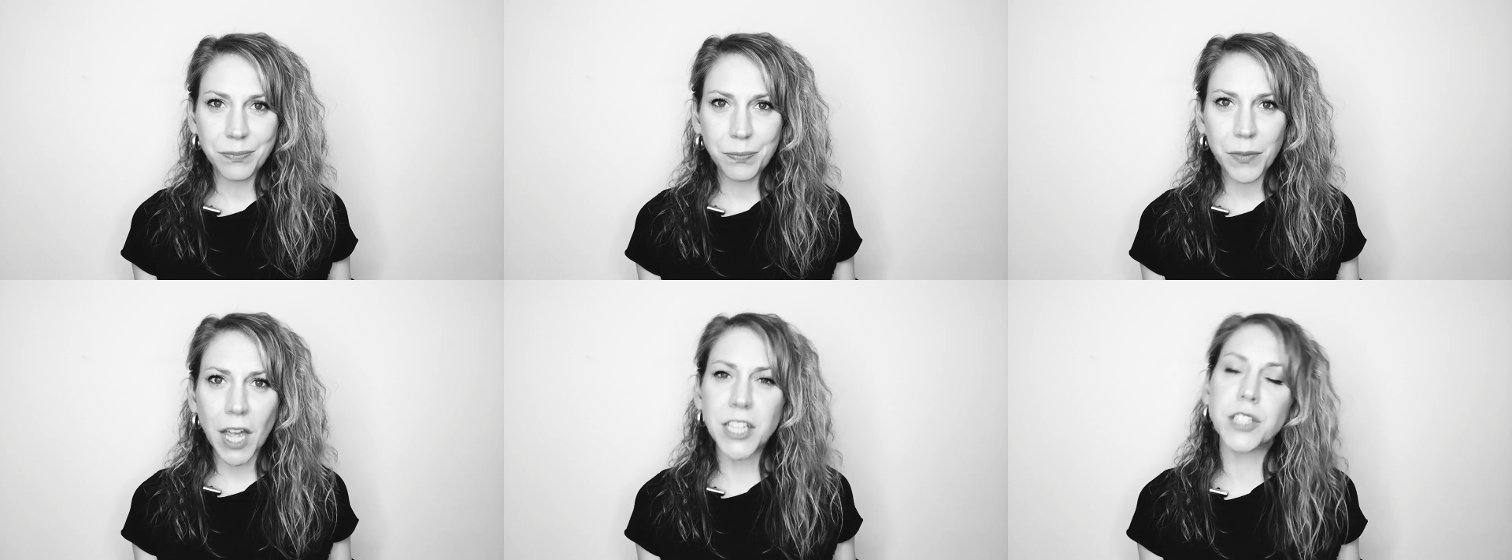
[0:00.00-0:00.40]

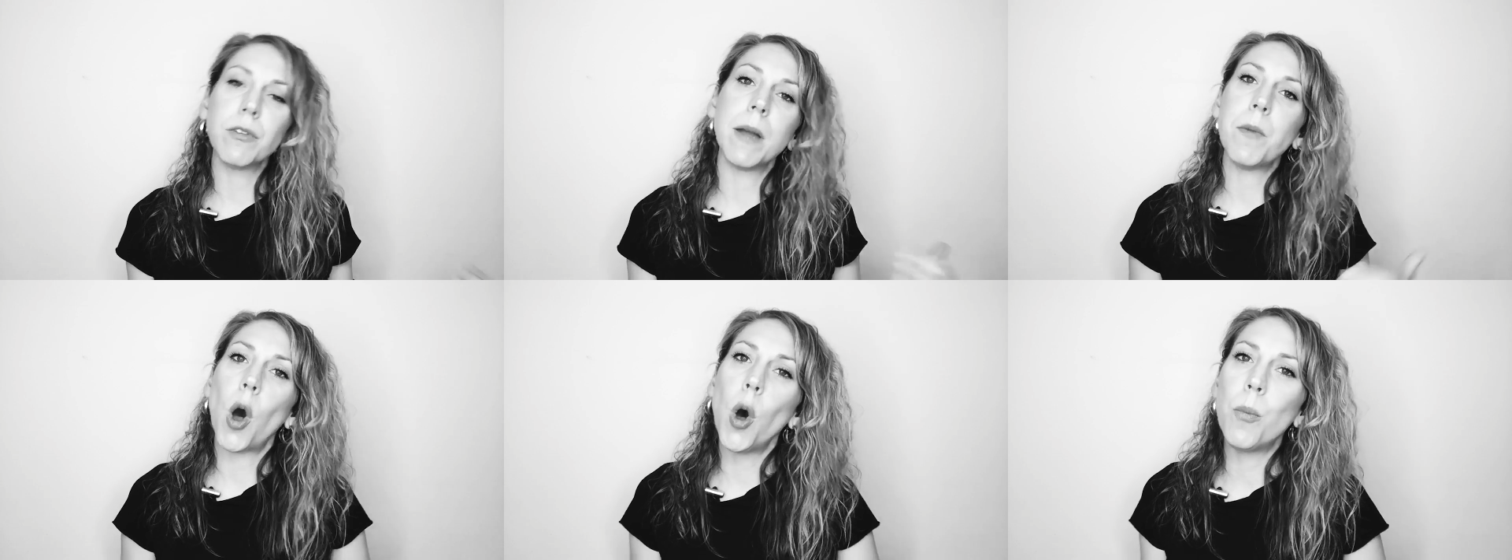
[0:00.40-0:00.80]
And so
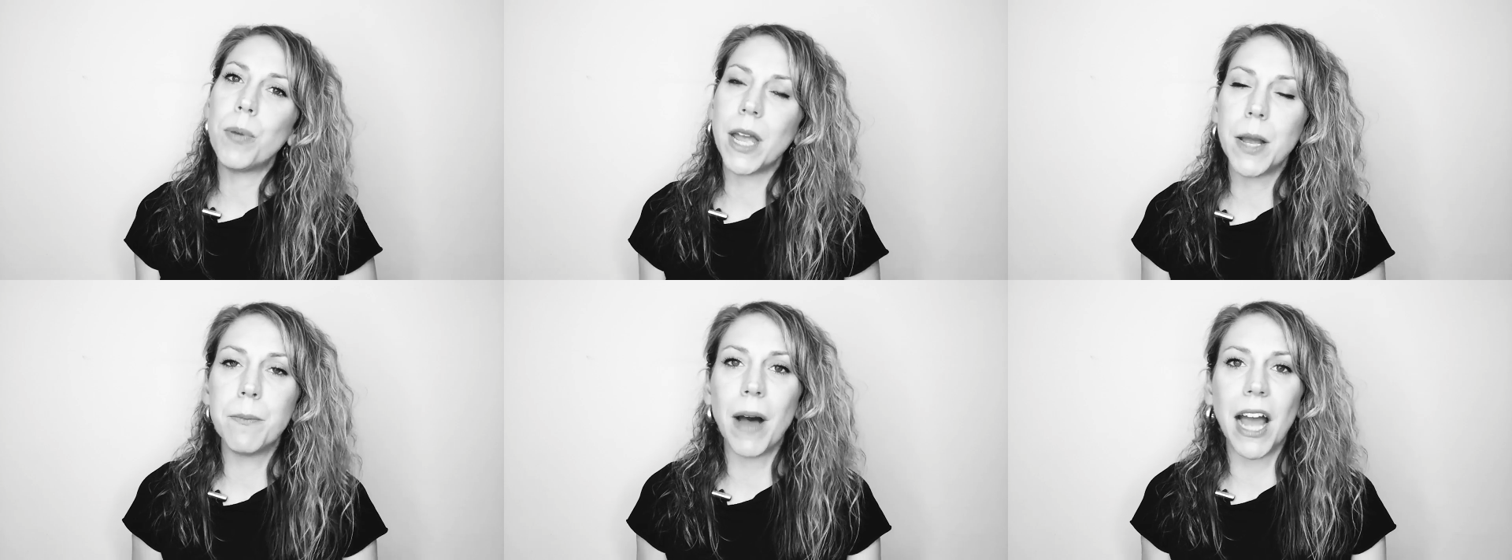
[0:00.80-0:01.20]
I'm
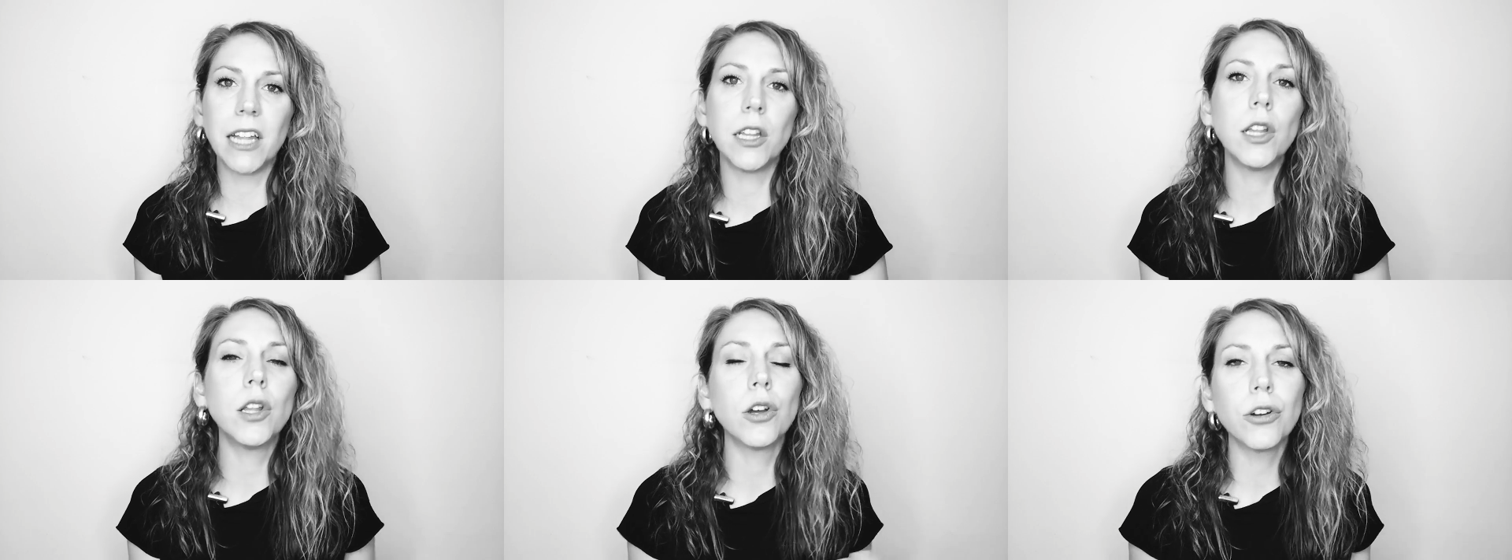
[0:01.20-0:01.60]
hoping by
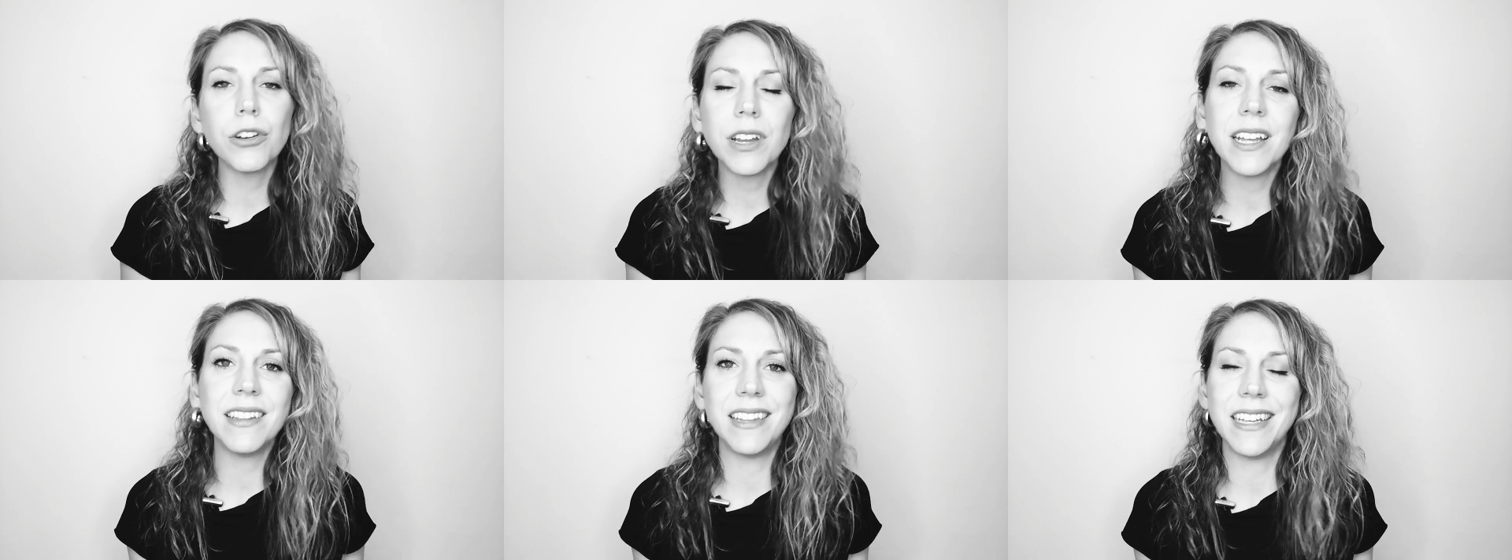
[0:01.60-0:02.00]

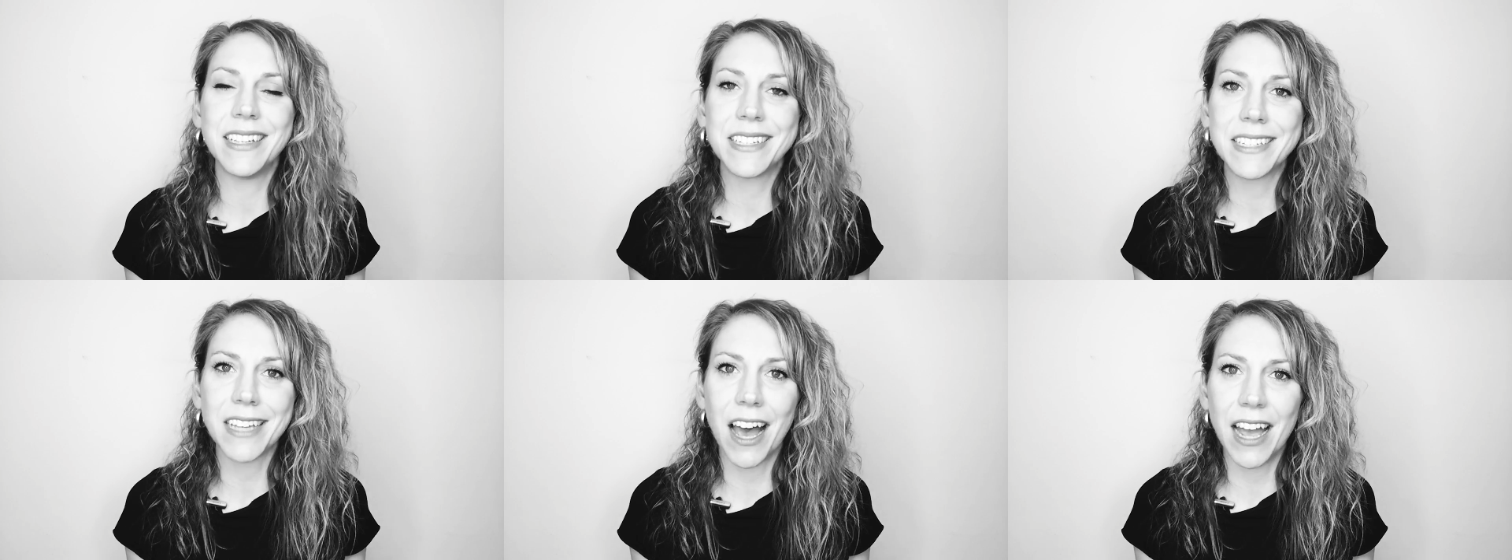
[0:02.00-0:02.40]
learning these
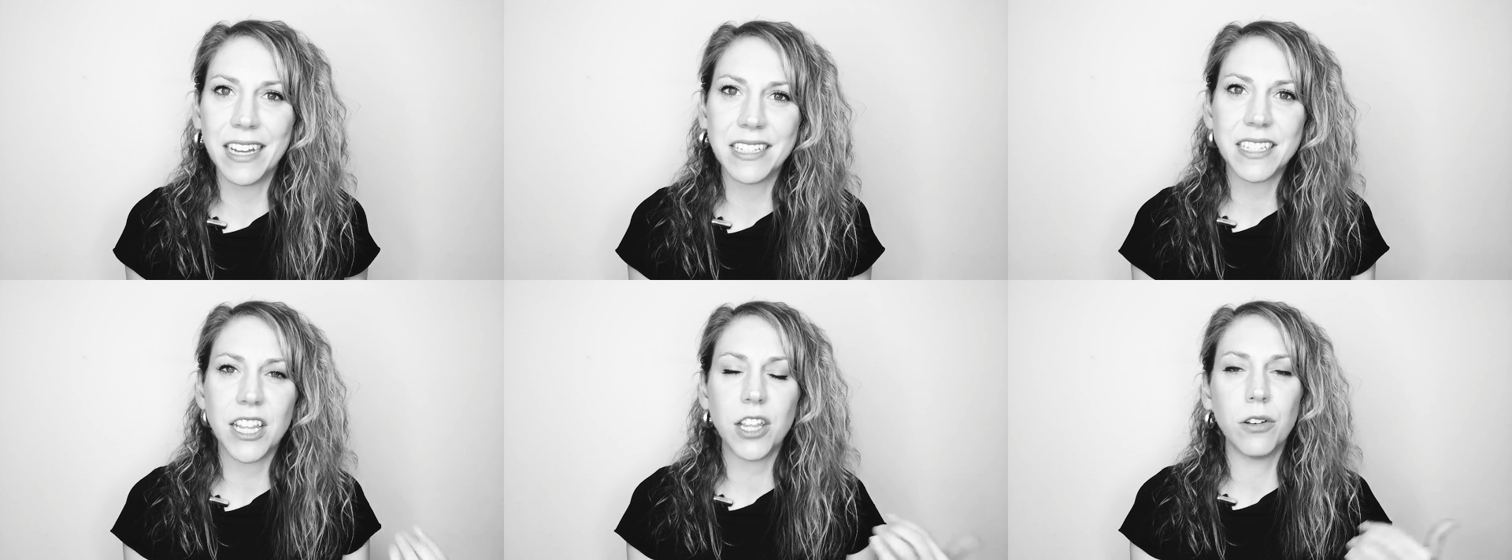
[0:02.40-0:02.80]

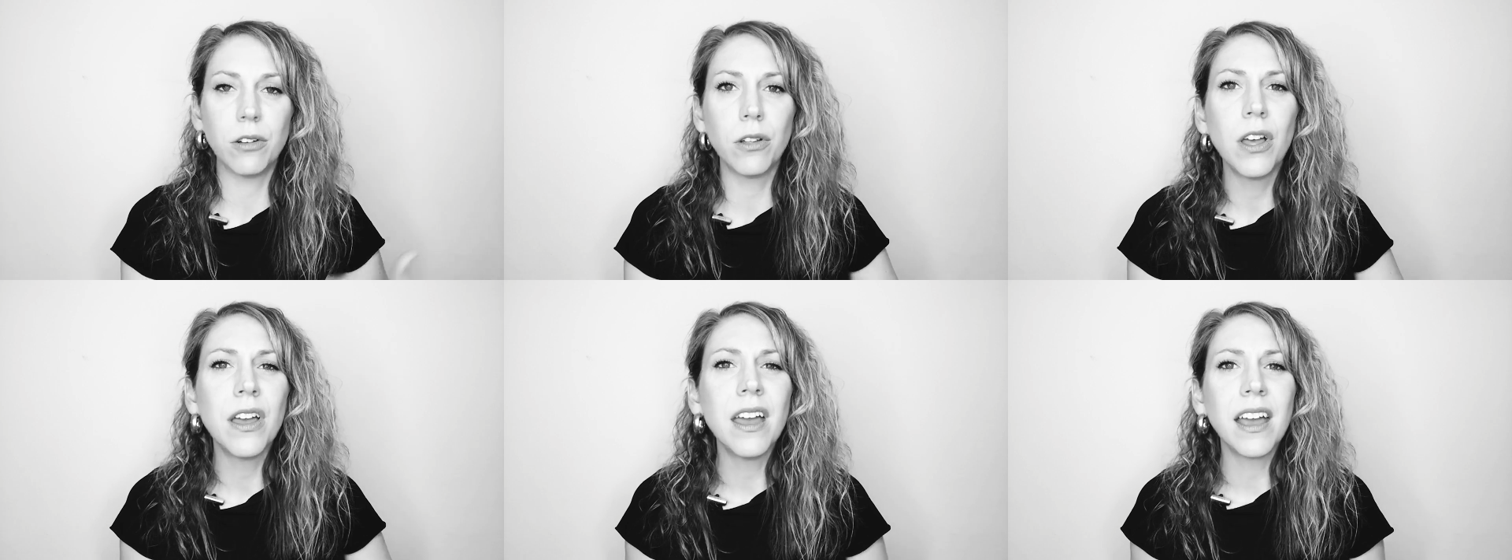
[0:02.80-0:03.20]
signs that you'll